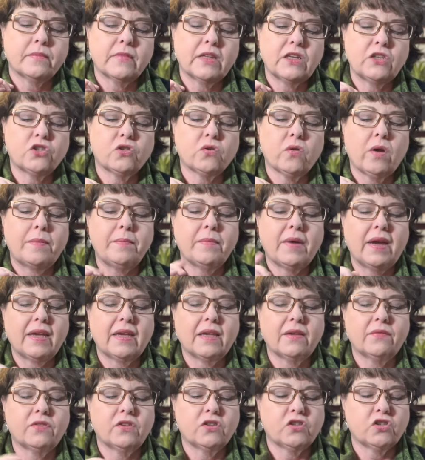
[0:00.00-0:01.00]
So I might
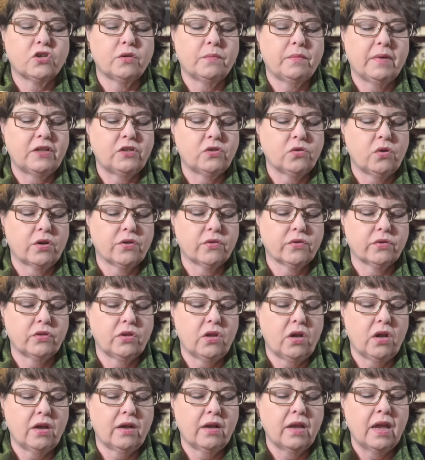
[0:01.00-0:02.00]
give this to my
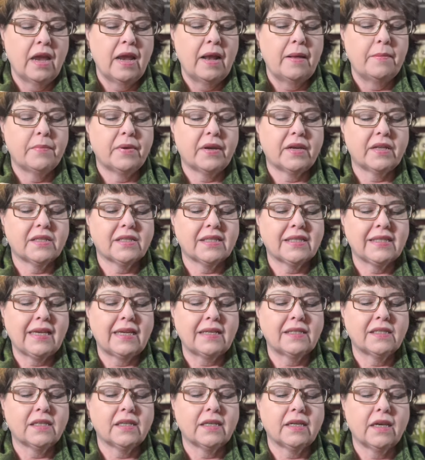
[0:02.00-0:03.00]
daughter-in-law, but it's
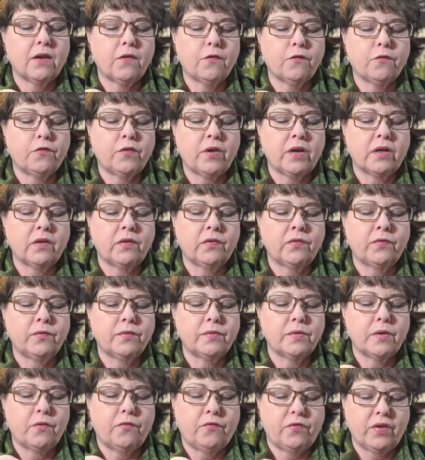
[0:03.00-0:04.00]
scented felt
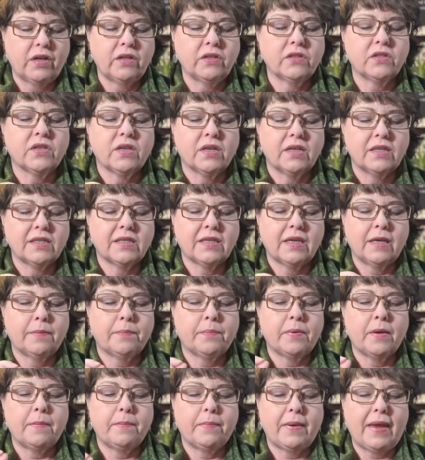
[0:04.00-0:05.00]

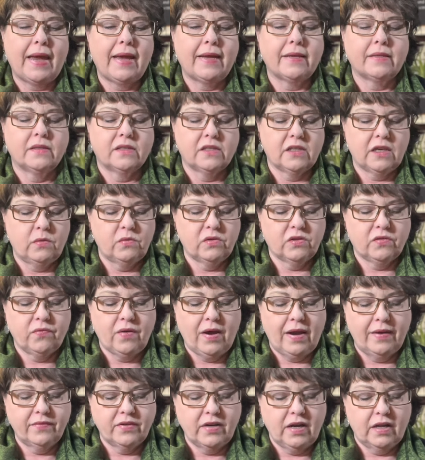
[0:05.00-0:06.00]
tip pens. It was
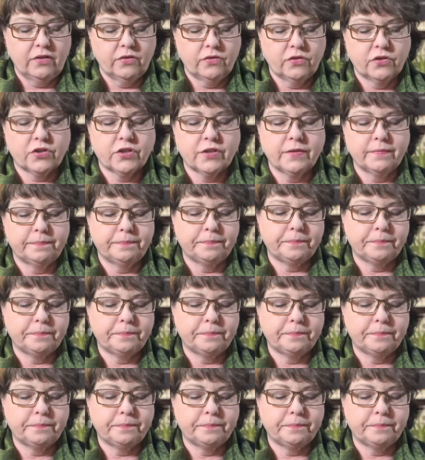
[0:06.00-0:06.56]
$5.